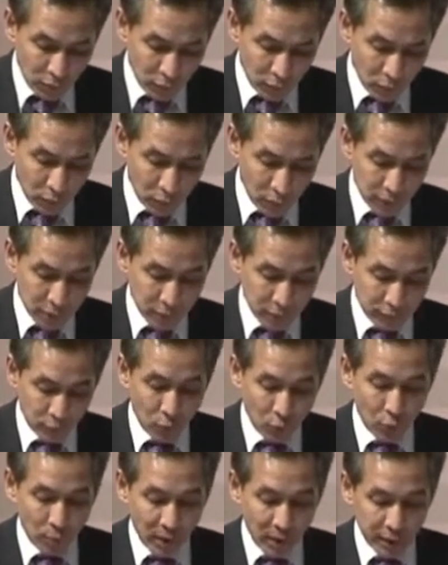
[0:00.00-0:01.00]
for, uh,
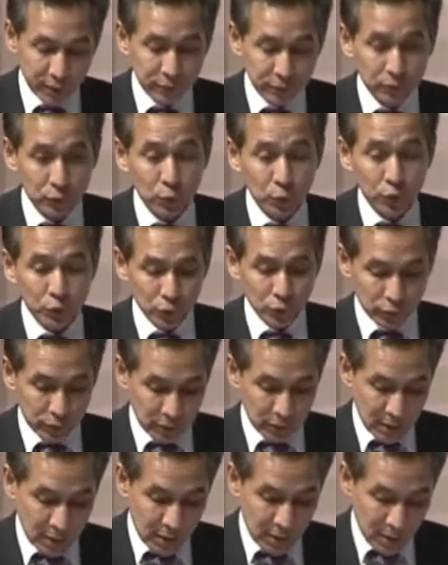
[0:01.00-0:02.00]
for Omanis to
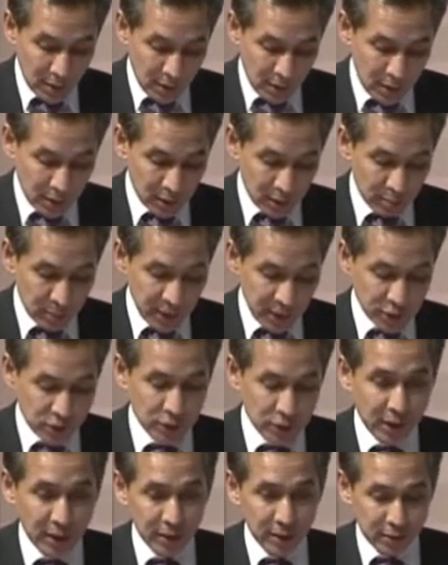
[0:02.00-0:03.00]
use uh,
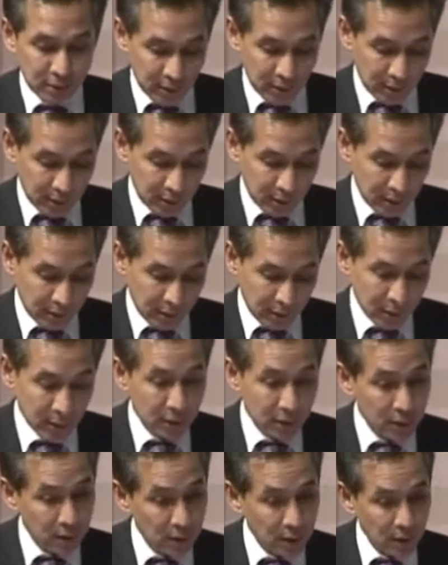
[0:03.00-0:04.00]
Malaysia as a,
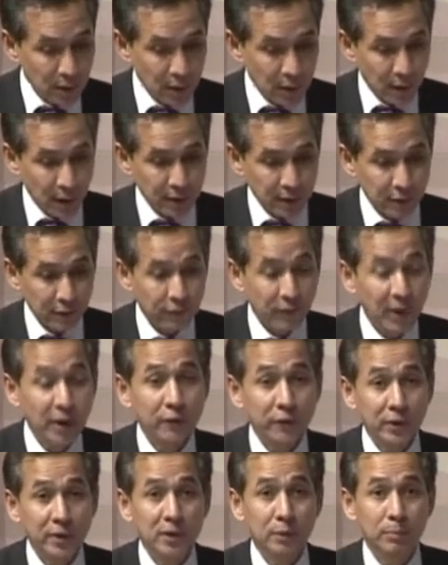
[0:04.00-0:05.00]
as a
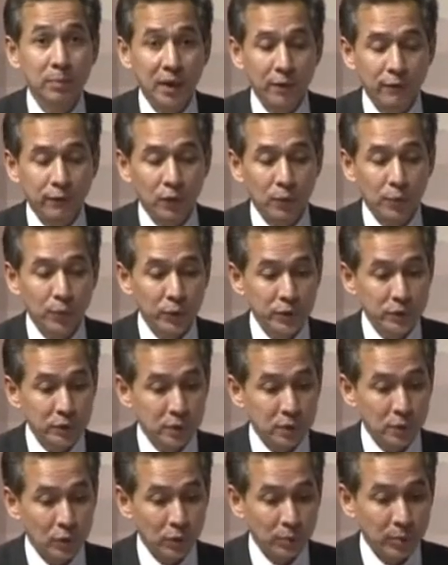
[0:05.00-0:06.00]
fundraising platform, which
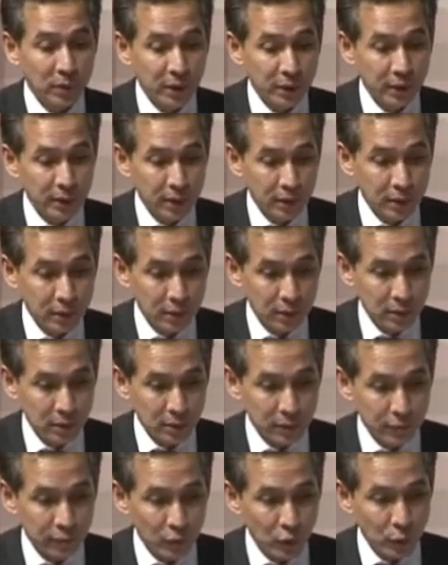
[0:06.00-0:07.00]
is on my
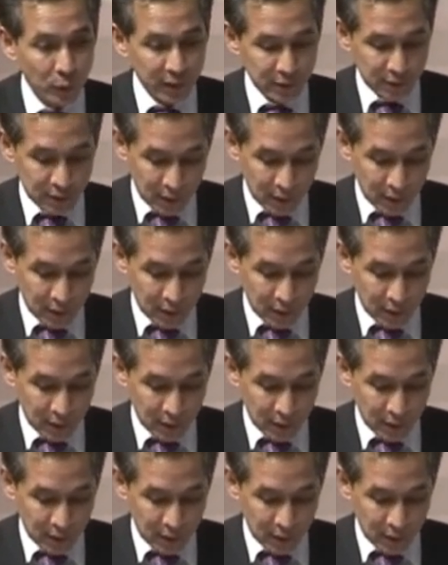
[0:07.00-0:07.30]
uh, following